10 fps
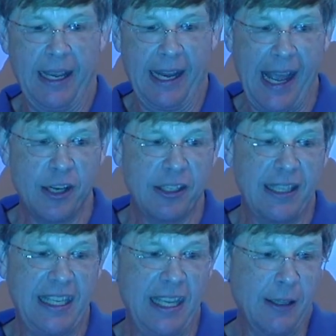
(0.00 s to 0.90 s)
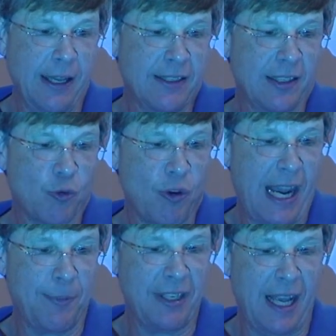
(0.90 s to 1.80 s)
And actually, the helix is
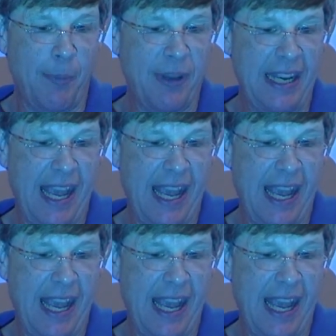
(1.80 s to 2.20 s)
wrapped up and it